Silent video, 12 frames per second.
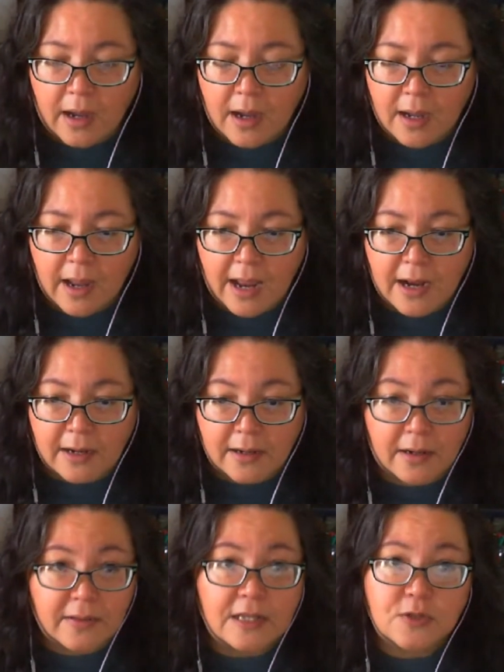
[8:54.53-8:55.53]

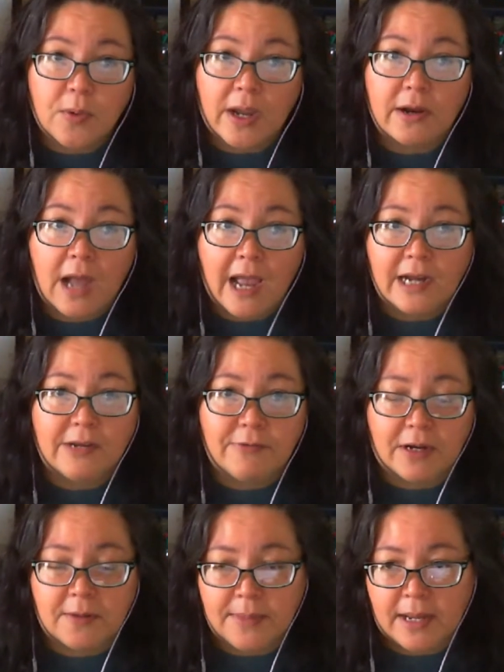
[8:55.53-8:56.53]
And that's why I highly
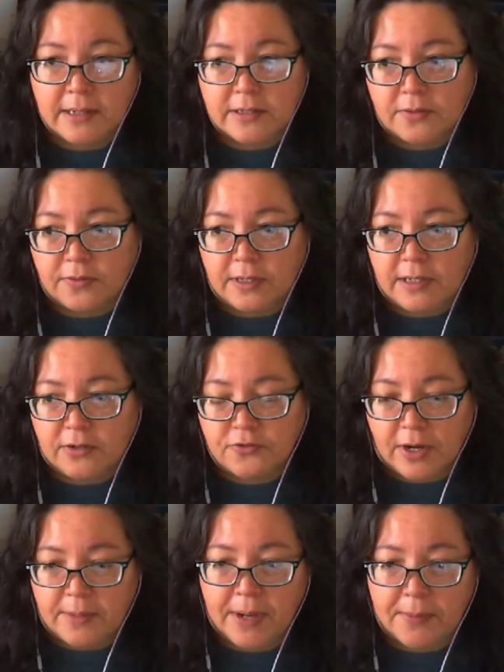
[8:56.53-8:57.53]
recommend the
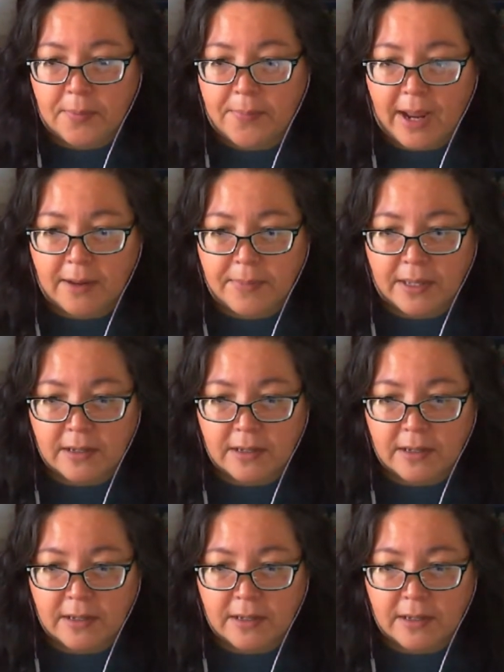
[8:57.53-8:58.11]
trade paperback,